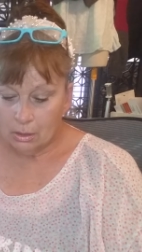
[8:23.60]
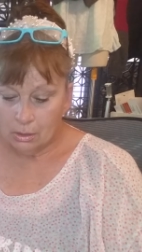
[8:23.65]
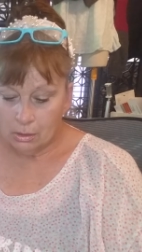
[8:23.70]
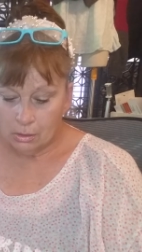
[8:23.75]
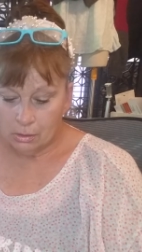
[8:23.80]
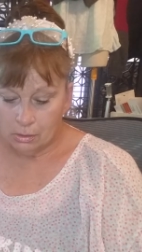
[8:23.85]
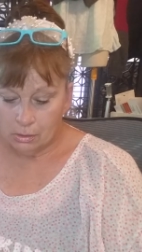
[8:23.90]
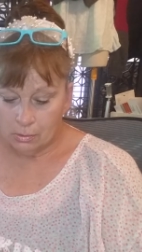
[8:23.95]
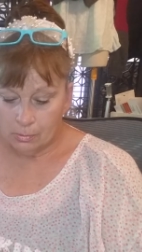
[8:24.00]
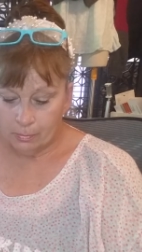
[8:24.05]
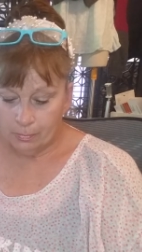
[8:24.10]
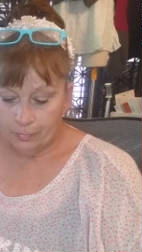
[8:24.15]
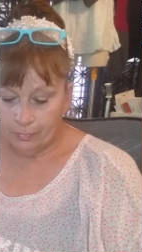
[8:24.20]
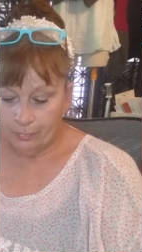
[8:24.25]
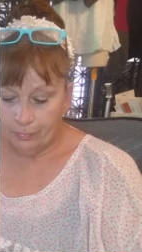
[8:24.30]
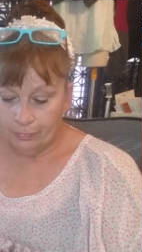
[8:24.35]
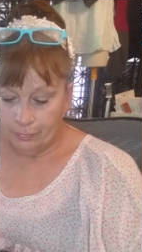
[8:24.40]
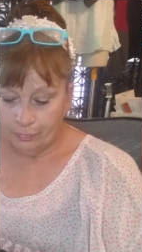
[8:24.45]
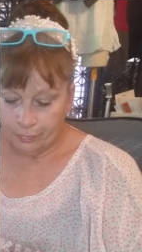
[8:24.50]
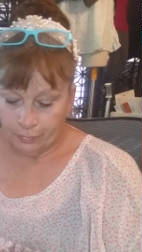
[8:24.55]
Um,
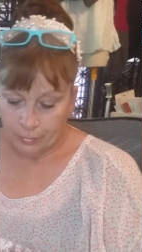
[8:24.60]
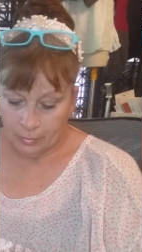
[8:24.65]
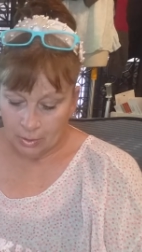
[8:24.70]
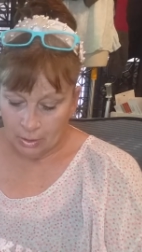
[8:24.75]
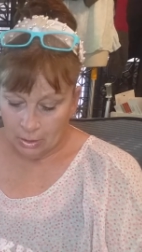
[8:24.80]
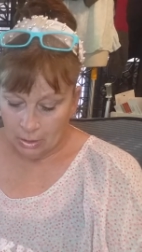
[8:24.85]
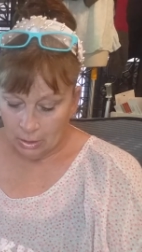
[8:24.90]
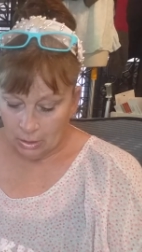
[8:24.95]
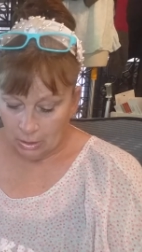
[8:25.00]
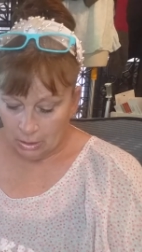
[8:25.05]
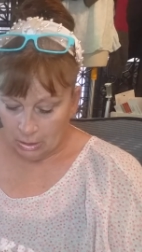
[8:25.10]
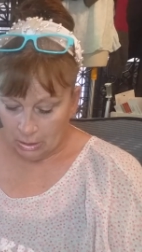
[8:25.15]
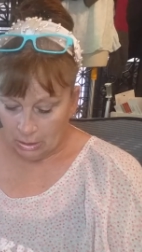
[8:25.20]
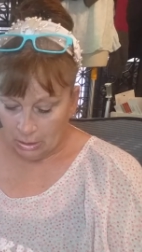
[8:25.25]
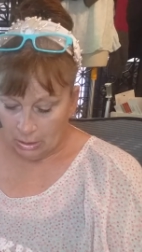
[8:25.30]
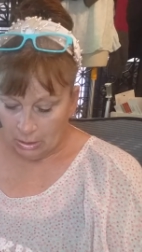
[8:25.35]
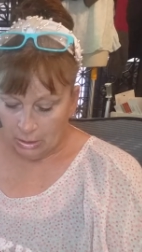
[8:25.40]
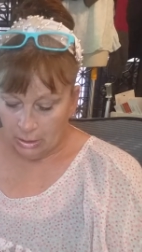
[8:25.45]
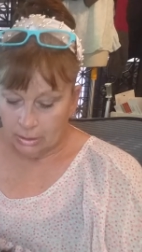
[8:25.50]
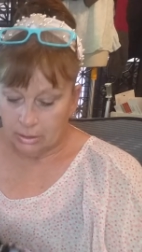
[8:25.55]

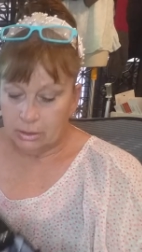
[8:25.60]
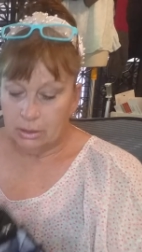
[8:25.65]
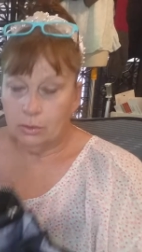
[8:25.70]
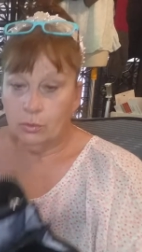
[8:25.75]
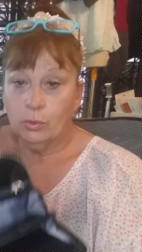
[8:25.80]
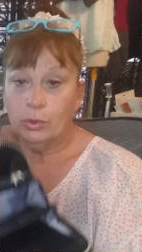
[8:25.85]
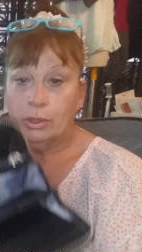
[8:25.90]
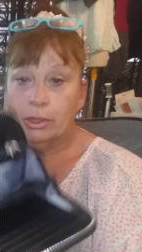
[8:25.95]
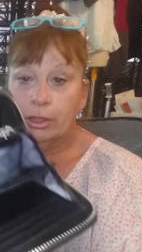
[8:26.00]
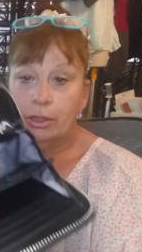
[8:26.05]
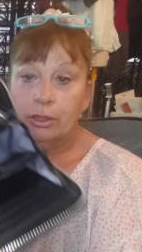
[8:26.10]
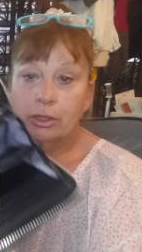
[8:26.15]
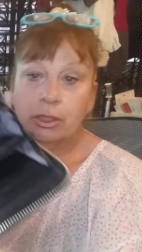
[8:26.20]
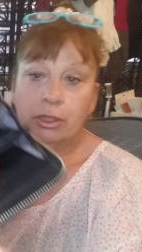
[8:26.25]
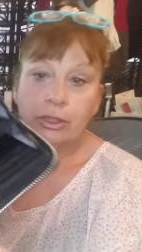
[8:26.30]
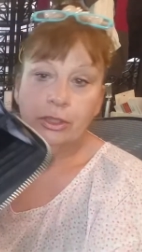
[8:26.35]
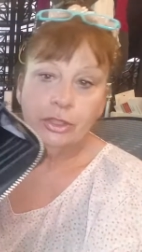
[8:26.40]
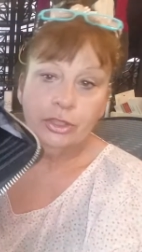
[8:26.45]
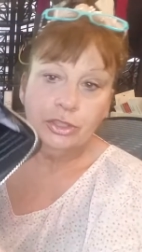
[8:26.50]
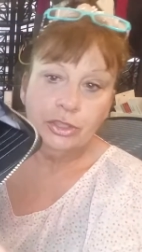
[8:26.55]
it's in really good
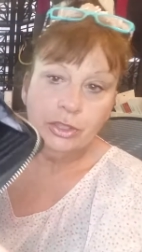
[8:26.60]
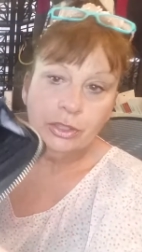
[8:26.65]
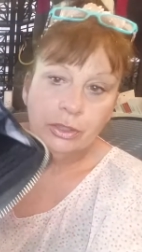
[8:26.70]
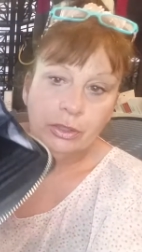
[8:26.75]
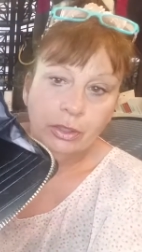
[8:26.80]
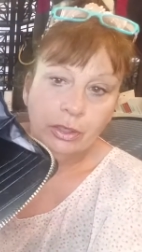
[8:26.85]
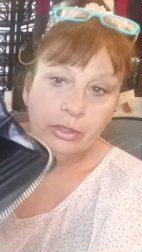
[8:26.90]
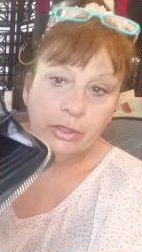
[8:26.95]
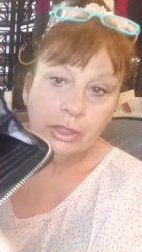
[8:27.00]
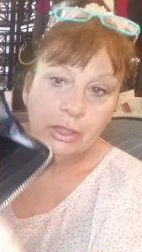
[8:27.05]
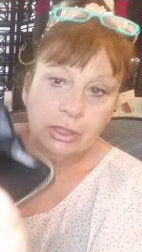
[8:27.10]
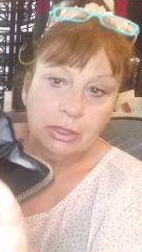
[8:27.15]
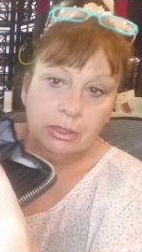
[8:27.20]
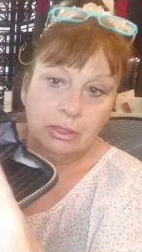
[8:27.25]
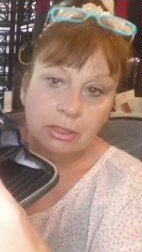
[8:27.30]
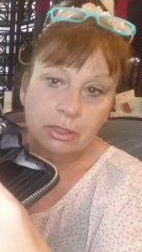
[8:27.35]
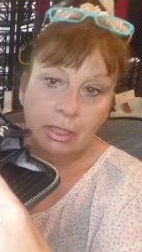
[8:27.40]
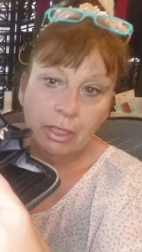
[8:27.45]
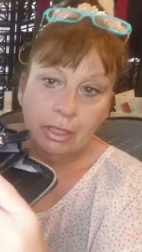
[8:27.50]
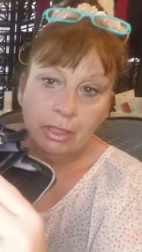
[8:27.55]
condition on the
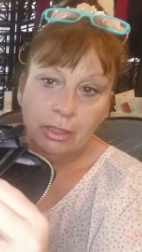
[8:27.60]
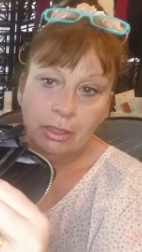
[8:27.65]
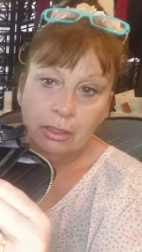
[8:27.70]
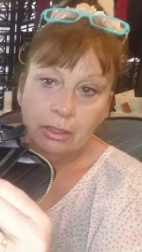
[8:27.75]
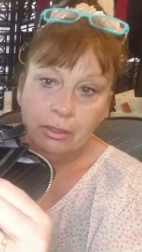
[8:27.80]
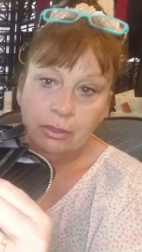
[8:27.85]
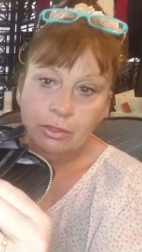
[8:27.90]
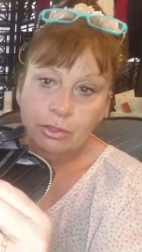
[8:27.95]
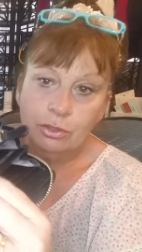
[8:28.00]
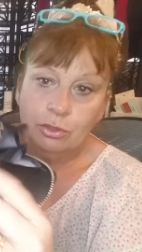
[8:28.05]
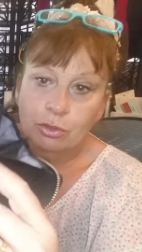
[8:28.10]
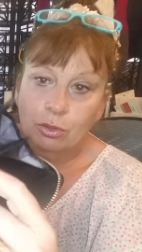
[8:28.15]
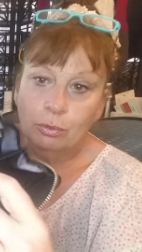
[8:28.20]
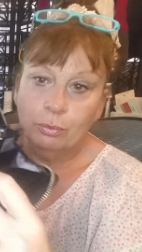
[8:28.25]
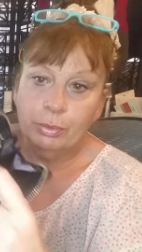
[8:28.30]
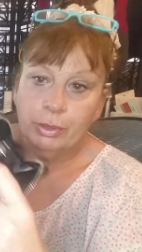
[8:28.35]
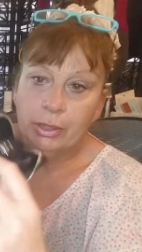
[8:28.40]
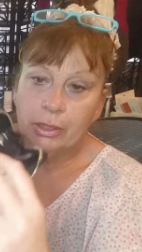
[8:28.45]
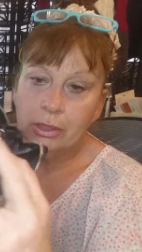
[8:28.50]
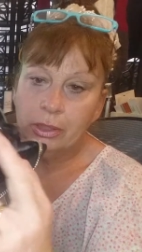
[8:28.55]
inside. There's no
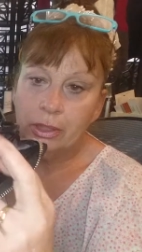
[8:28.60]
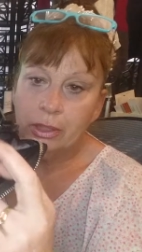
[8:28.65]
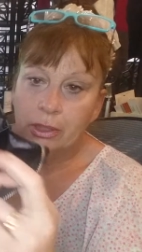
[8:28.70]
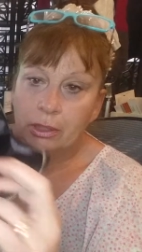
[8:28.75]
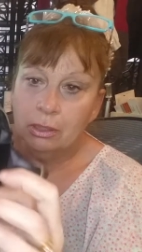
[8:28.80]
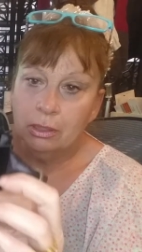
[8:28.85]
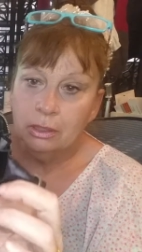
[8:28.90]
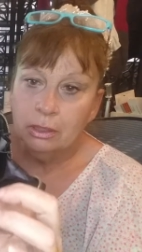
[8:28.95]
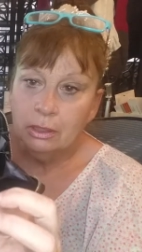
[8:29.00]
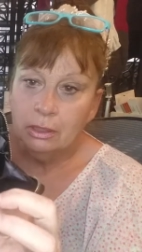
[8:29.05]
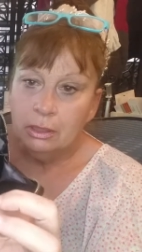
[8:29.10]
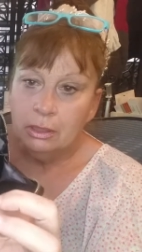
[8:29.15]
peeling.